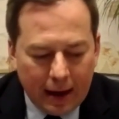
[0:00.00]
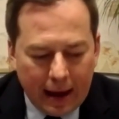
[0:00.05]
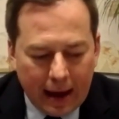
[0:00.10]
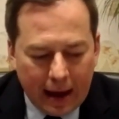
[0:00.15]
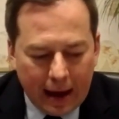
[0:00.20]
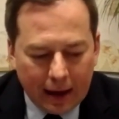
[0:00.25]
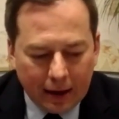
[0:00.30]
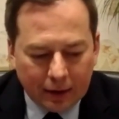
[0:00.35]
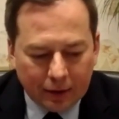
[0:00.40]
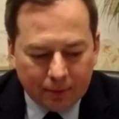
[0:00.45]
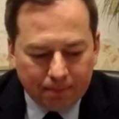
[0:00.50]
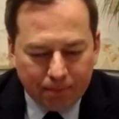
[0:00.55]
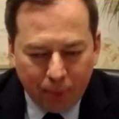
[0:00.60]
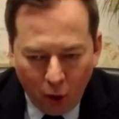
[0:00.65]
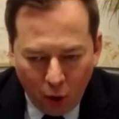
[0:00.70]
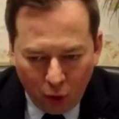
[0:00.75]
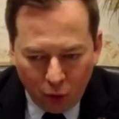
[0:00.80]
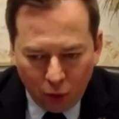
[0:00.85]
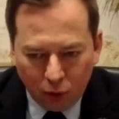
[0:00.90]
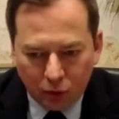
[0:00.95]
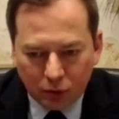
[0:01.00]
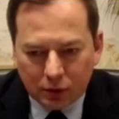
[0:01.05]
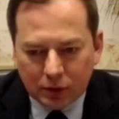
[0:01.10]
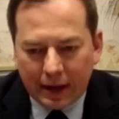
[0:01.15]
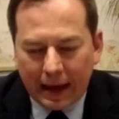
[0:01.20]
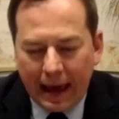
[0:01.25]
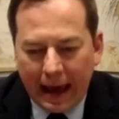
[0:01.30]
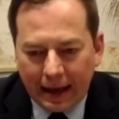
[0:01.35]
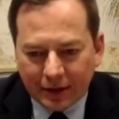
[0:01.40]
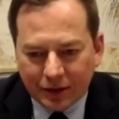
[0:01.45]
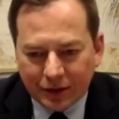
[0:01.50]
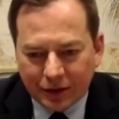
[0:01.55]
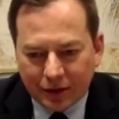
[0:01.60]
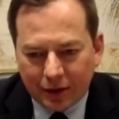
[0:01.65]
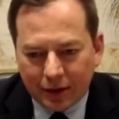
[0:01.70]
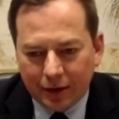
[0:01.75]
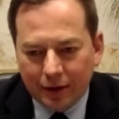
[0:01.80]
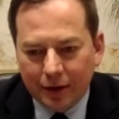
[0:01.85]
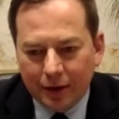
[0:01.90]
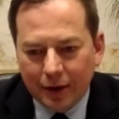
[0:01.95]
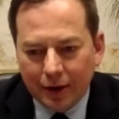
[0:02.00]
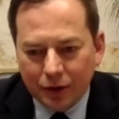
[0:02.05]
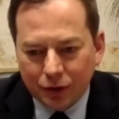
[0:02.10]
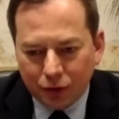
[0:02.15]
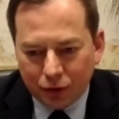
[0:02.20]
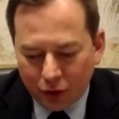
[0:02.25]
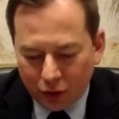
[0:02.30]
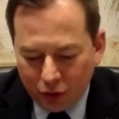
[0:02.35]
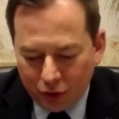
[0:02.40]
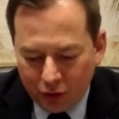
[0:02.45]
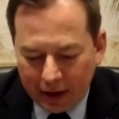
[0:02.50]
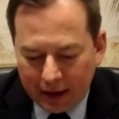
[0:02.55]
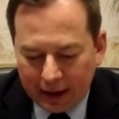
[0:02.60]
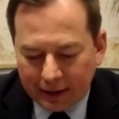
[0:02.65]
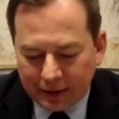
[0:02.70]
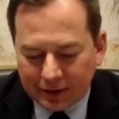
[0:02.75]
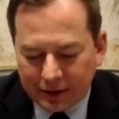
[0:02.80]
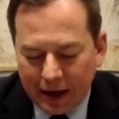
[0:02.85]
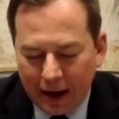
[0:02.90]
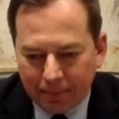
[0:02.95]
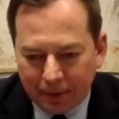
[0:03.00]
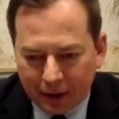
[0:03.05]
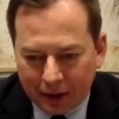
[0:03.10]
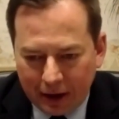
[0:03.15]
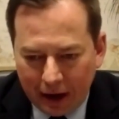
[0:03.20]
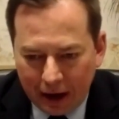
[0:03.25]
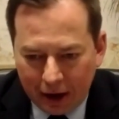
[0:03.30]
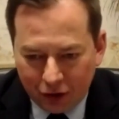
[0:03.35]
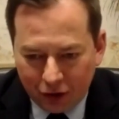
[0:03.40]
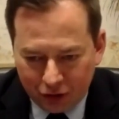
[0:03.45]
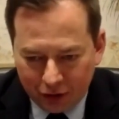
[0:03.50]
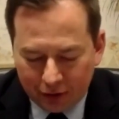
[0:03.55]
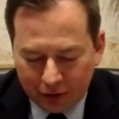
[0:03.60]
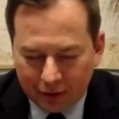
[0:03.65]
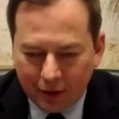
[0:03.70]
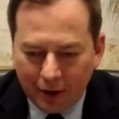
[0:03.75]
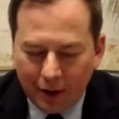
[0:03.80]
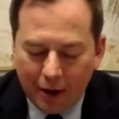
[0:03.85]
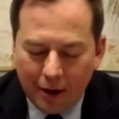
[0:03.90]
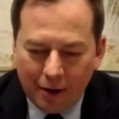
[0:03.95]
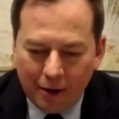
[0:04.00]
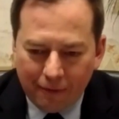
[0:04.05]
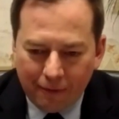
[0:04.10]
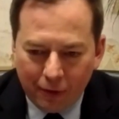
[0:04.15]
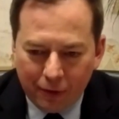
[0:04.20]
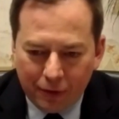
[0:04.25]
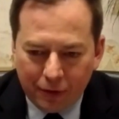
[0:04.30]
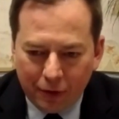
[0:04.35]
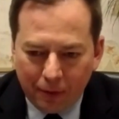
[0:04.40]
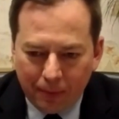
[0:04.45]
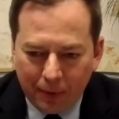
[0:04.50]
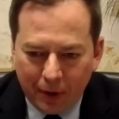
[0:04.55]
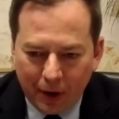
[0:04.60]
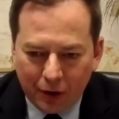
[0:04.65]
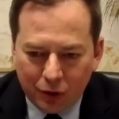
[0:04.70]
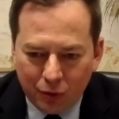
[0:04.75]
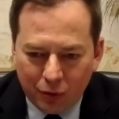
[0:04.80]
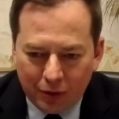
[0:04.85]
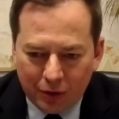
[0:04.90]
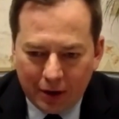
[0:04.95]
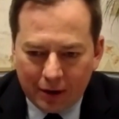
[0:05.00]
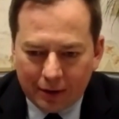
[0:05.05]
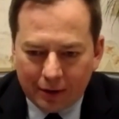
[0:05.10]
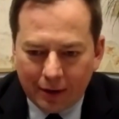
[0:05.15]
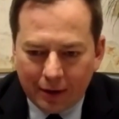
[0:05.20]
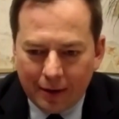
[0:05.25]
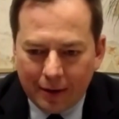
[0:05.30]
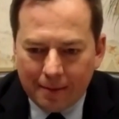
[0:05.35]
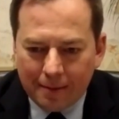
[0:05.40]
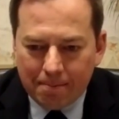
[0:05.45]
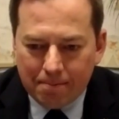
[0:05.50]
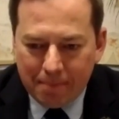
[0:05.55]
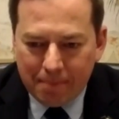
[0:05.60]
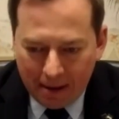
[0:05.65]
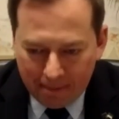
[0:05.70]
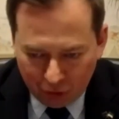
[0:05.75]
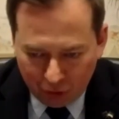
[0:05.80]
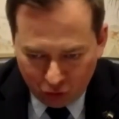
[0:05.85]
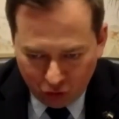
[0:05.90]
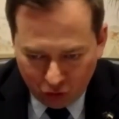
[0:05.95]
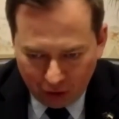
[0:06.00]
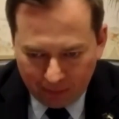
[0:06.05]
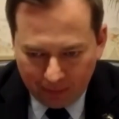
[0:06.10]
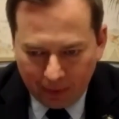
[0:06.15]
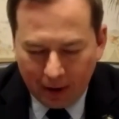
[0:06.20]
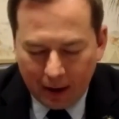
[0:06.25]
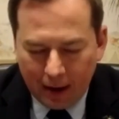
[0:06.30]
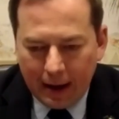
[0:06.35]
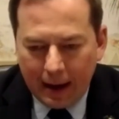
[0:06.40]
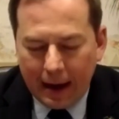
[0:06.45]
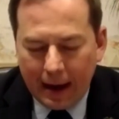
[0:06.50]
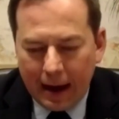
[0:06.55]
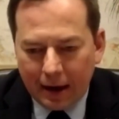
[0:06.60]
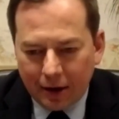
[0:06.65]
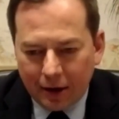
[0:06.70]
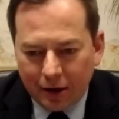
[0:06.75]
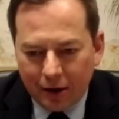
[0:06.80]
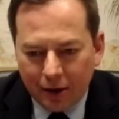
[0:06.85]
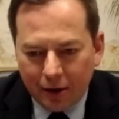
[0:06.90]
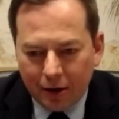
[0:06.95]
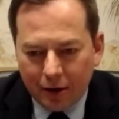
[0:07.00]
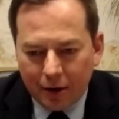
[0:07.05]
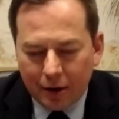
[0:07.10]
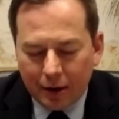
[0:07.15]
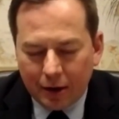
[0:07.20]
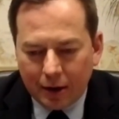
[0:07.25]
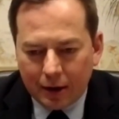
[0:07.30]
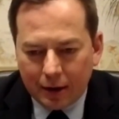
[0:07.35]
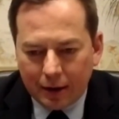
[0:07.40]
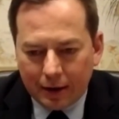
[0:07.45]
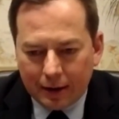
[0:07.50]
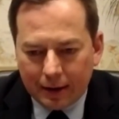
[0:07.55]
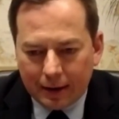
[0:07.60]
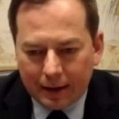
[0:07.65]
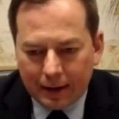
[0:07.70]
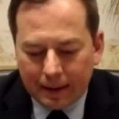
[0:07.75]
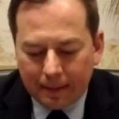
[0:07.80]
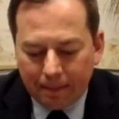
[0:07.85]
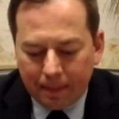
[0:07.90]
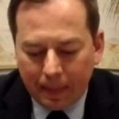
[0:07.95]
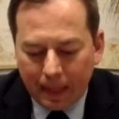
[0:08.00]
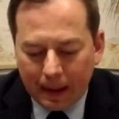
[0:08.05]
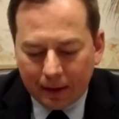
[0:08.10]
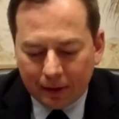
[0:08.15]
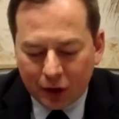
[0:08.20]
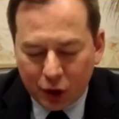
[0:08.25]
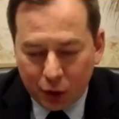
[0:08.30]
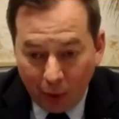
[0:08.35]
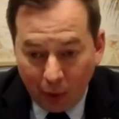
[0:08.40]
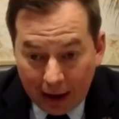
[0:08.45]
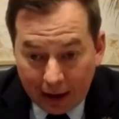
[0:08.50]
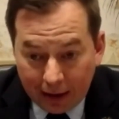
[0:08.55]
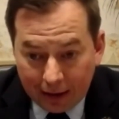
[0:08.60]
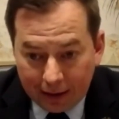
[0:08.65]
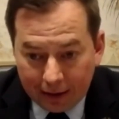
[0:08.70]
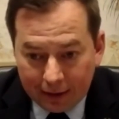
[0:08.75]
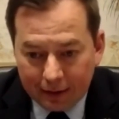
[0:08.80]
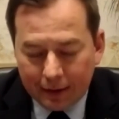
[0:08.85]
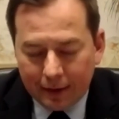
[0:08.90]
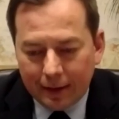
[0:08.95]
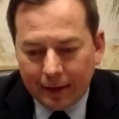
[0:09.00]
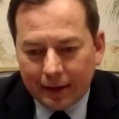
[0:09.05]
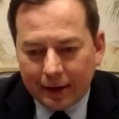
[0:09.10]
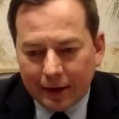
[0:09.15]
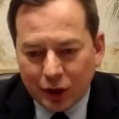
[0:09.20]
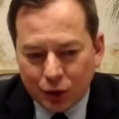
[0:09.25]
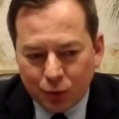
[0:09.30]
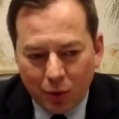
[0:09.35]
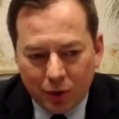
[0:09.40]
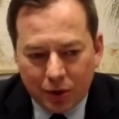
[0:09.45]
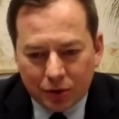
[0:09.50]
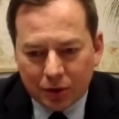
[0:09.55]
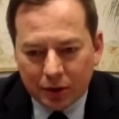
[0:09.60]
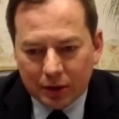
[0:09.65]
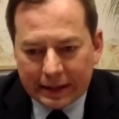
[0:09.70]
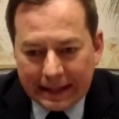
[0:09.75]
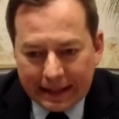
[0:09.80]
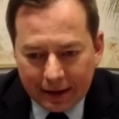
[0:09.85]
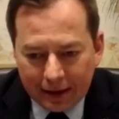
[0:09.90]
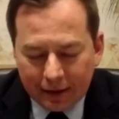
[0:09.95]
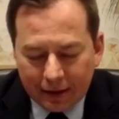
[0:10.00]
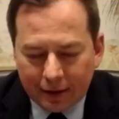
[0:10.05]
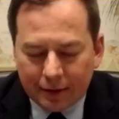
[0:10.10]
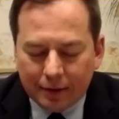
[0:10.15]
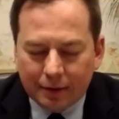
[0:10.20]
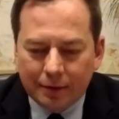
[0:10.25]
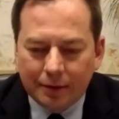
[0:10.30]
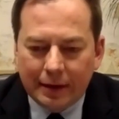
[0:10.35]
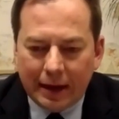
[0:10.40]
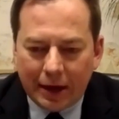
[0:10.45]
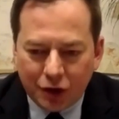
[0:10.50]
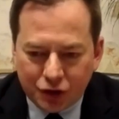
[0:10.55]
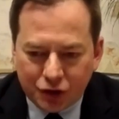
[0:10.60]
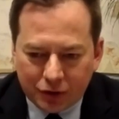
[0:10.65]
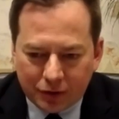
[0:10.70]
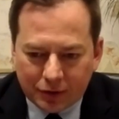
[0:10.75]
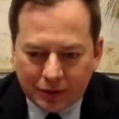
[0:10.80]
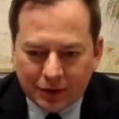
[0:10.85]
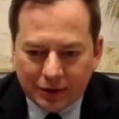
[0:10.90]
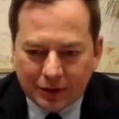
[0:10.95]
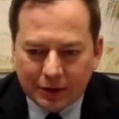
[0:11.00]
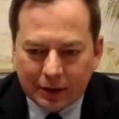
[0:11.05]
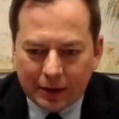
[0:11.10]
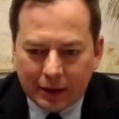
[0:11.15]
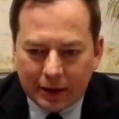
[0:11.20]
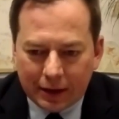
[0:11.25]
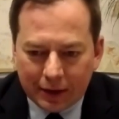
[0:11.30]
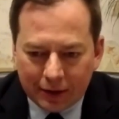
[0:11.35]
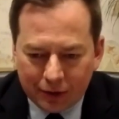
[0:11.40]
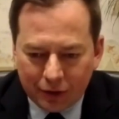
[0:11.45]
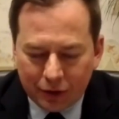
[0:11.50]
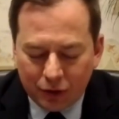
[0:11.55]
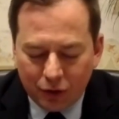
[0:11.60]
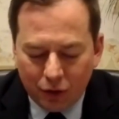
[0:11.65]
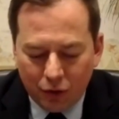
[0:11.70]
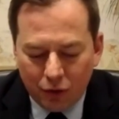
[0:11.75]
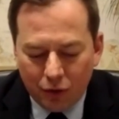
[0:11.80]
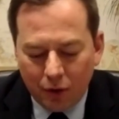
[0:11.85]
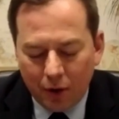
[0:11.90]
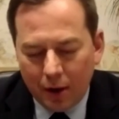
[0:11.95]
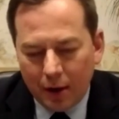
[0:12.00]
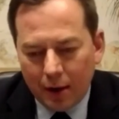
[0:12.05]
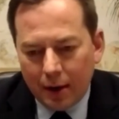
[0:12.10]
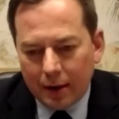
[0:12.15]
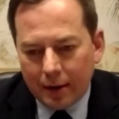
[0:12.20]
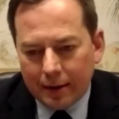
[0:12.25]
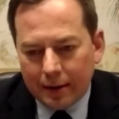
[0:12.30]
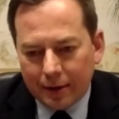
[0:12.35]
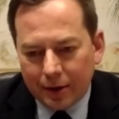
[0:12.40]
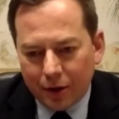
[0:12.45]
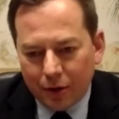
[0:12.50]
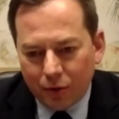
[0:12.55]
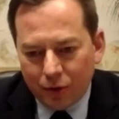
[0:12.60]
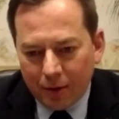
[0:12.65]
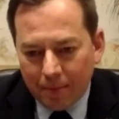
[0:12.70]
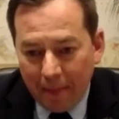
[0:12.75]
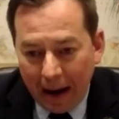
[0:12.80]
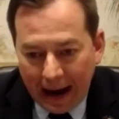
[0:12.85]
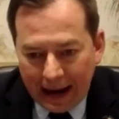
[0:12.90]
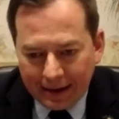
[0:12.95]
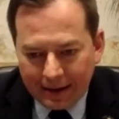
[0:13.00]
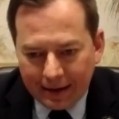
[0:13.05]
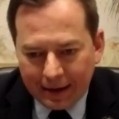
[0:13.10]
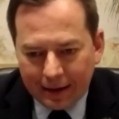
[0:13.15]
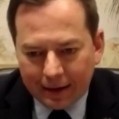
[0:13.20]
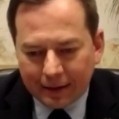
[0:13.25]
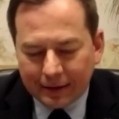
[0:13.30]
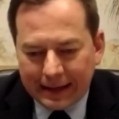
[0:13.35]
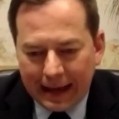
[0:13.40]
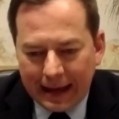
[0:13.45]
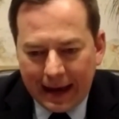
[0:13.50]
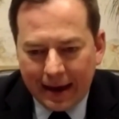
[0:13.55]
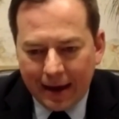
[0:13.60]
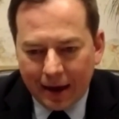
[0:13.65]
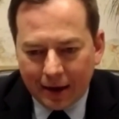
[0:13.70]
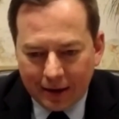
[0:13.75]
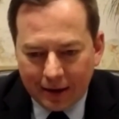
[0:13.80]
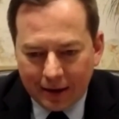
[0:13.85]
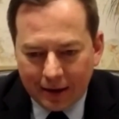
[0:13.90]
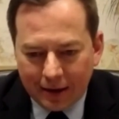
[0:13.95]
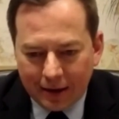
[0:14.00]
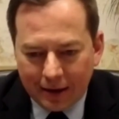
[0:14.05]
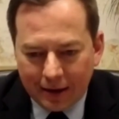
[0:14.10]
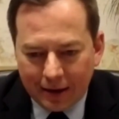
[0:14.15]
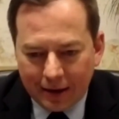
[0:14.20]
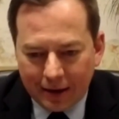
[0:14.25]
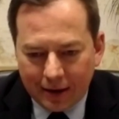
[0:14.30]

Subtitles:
and bold answer to Ukraine's application for the European Union membership. And here, Lithuania is one of the leading nations in the EU, reminding day and night,